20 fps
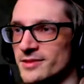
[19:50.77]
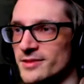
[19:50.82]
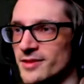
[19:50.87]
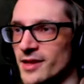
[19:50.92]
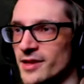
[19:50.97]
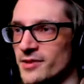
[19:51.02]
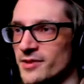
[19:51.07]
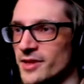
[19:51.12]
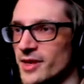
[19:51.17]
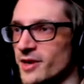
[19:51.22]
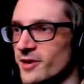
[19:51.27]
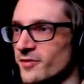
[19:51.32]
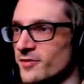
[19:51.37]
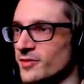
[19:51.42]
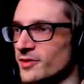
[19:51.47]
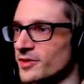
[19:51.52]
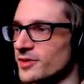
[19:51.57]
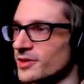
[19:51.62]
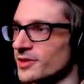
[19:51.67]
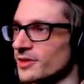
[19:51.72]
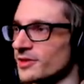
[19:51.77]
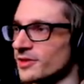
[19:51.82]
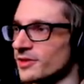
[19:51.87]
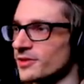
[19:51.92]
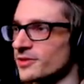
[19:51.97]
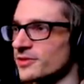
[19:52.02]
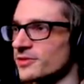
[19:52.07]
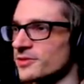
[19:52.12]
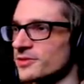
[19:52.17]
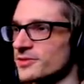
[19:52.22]
I don't care for the
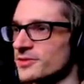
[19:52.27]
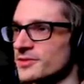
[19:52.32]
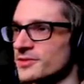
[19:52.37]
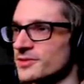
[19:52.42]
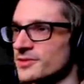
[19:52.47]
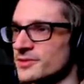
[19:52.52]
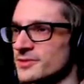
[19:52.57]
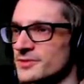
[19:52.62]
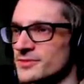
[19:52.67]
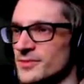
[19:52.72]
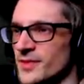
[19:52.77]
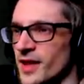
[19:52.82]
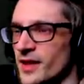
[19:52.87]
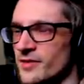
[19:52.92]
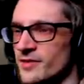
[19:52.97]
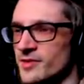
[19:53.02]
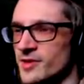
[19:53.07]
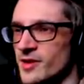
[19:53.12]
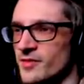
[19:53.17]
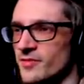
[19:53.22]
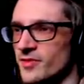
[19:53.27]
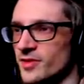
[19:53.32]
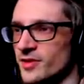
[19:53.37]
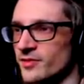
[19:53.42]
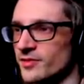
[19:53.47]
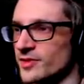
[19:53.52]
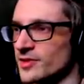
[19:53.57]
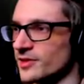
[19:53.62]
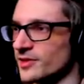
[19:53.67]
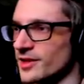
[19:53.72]
ink. I have enough out
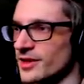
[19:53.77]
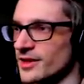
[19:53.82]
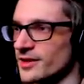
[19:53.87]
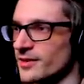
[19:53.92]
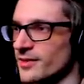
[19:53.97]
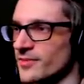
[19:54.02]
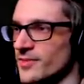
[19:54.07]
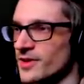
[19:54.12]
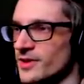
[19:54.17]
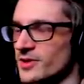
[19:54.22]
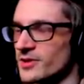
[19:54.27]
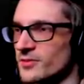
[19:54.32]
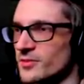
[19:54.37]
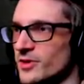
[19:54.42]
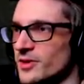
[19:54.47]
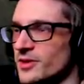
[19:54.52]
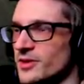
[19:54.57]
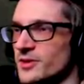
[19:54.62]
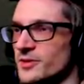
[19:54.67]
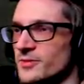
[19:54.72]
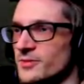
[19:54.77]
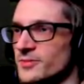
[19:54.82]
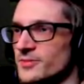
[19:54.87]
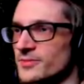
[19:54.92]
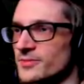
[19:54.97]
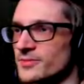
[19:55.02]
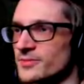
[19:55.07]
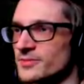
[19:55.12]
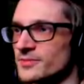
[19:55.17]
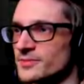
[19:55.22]
of it. I, am not gonna run out.
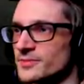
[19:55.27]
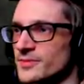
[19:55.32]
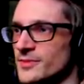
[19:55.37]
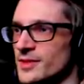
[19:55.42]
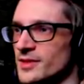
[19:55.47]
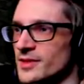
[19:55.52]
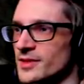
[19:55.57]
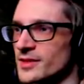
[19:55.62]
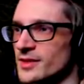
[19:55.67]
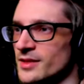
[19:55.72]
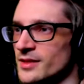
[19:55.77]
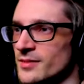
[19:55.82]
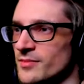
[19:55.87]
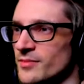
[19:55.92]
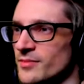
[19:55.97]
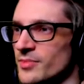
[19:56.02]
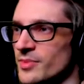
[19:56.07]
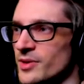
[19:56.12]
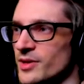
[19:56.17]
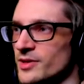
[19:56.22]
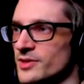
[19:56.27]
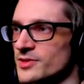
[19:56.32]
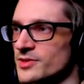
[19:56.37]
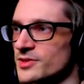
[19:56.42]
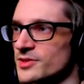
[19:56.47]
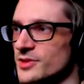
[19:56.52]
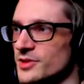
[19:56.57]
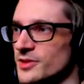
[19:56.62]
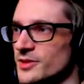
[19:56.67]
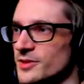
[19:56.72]

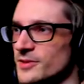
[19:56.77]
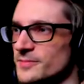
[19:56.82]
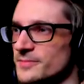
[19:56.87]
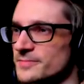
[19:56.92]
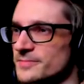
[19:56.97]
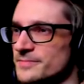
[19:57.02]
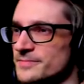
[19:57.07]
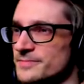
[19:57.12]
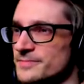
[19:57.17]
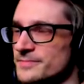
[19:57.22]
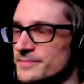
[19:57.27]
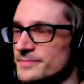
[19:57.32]
But, um...